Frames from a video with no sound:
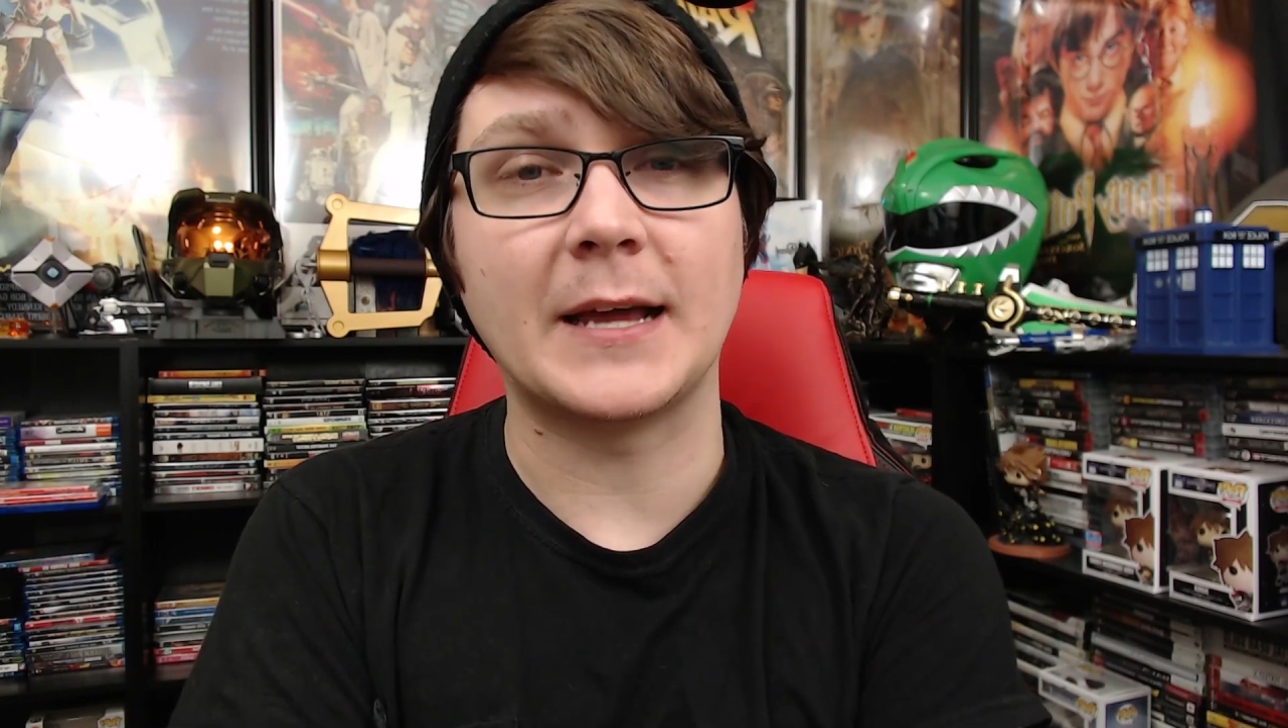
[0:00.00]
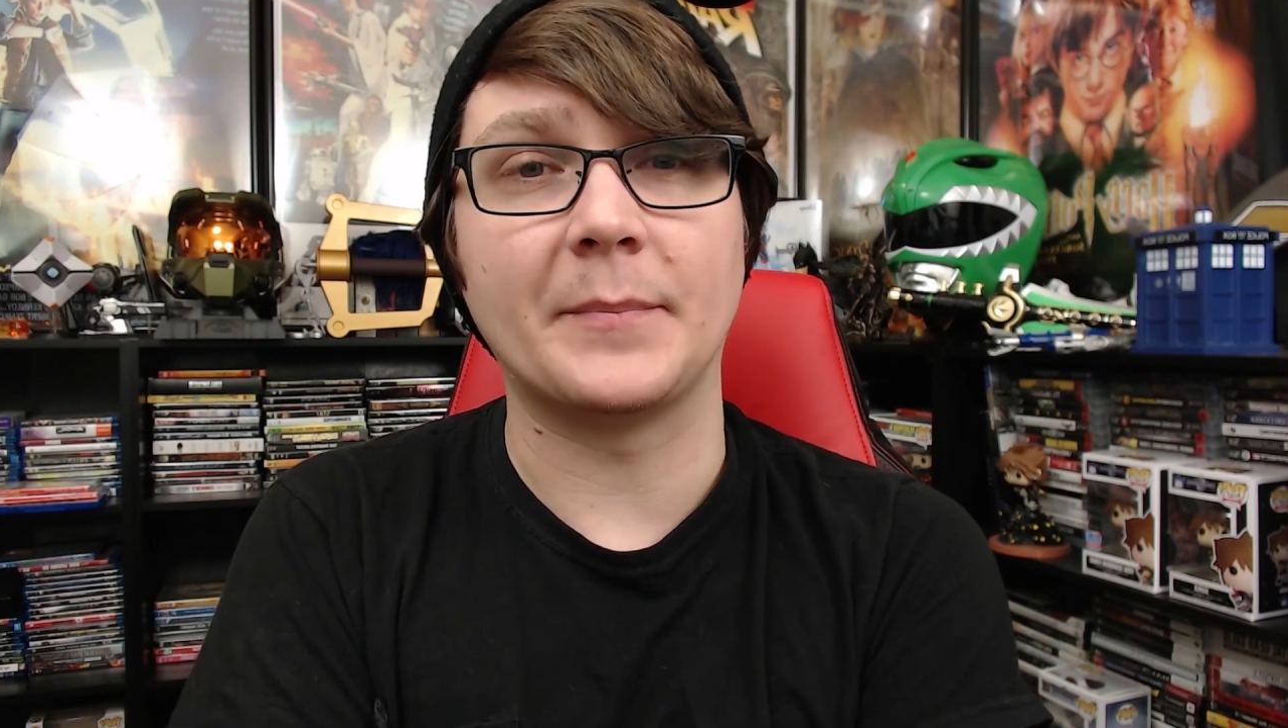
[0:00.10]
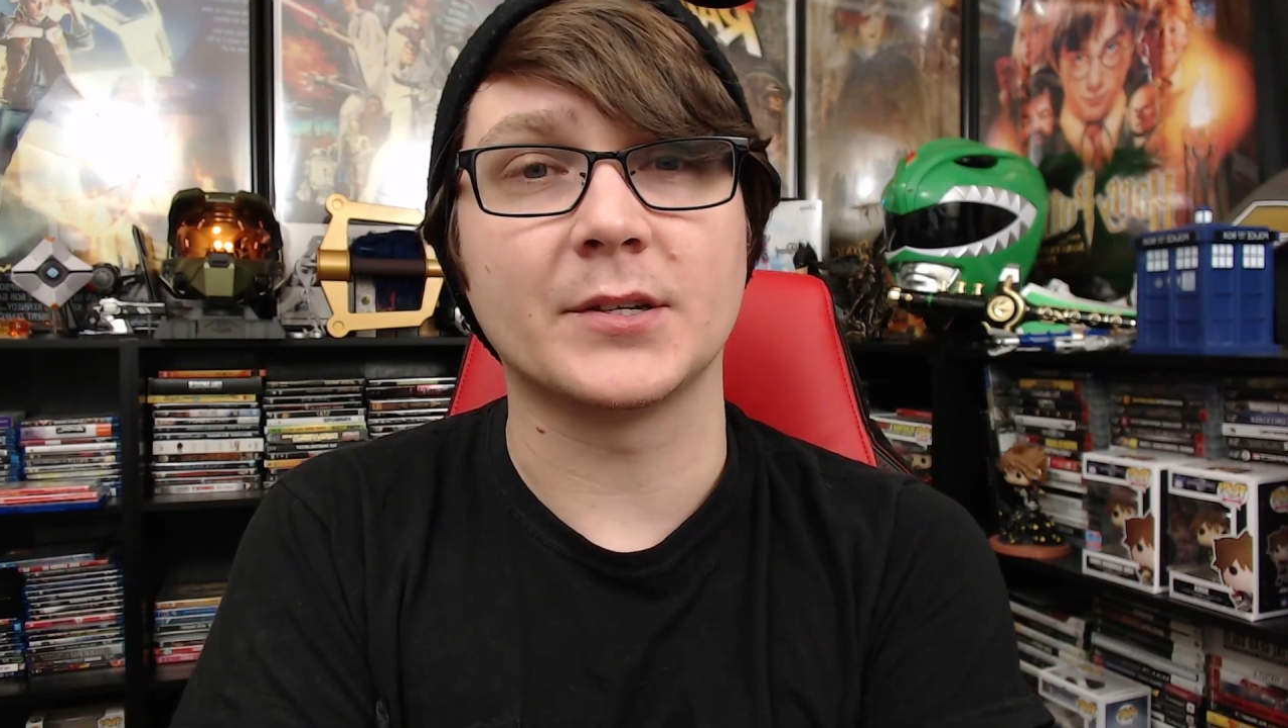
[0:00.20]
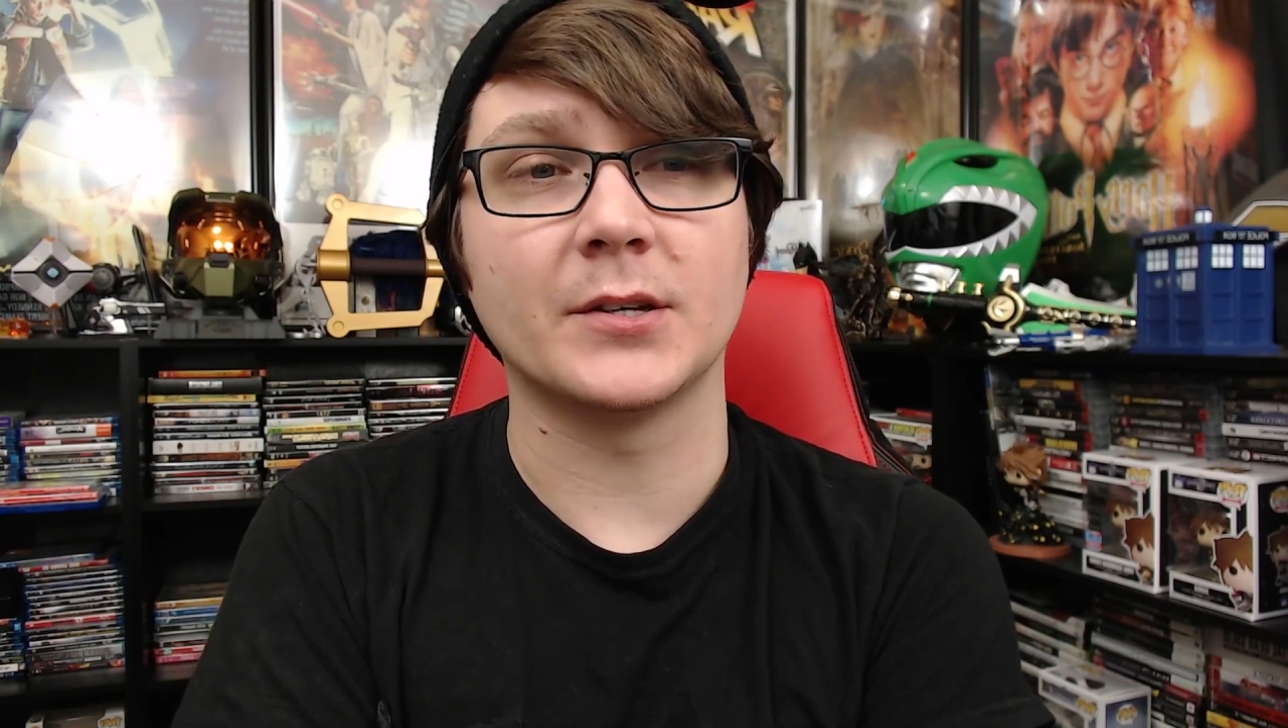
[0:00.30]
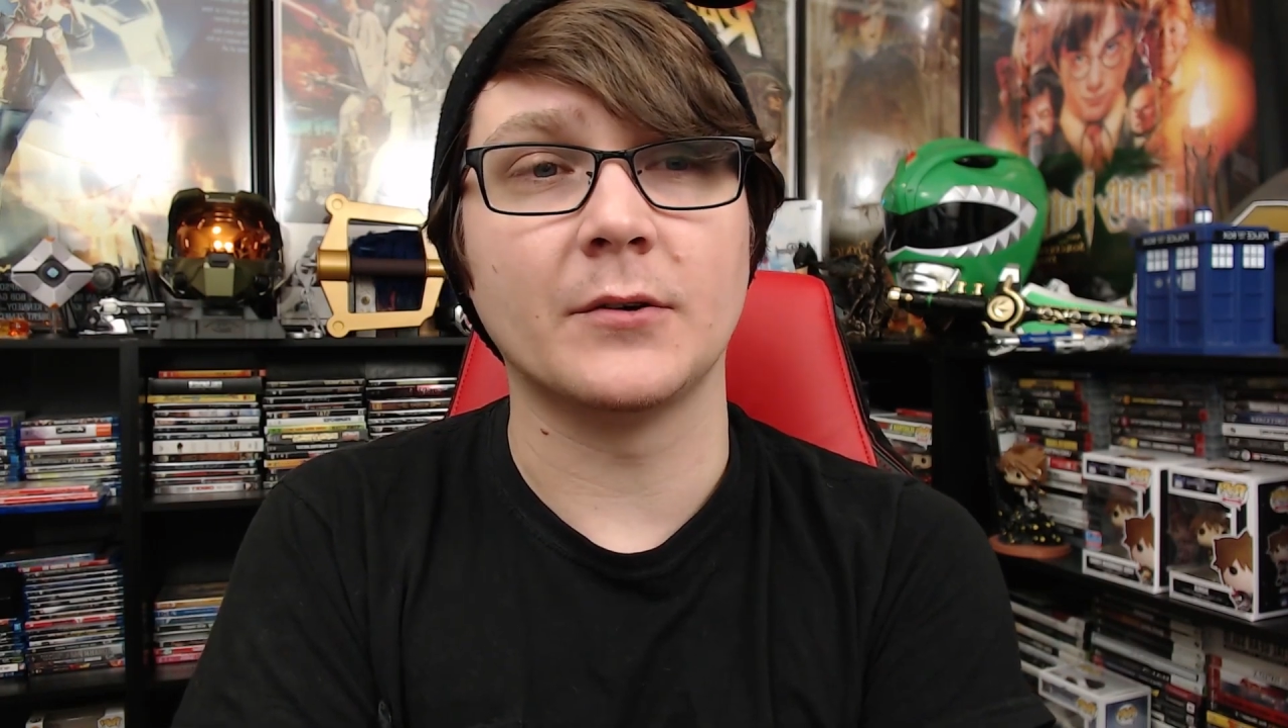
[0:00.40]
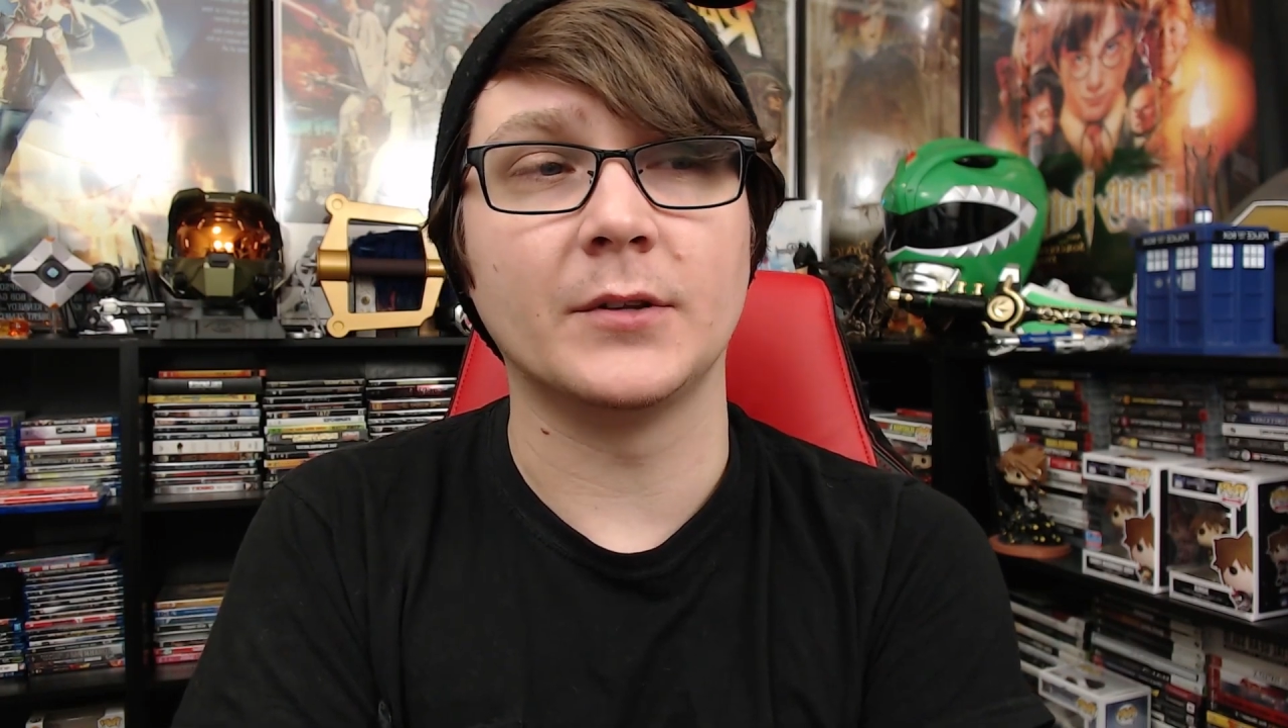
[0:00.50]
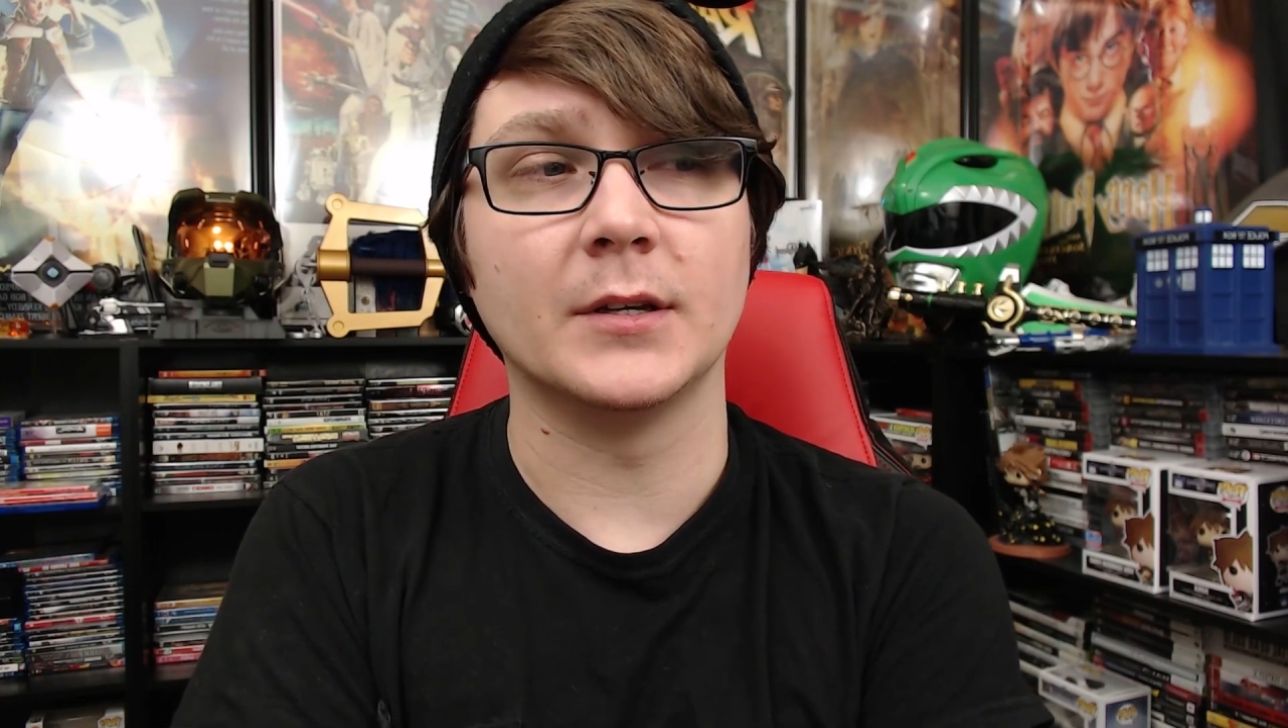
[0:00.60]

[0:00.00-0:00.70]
episode,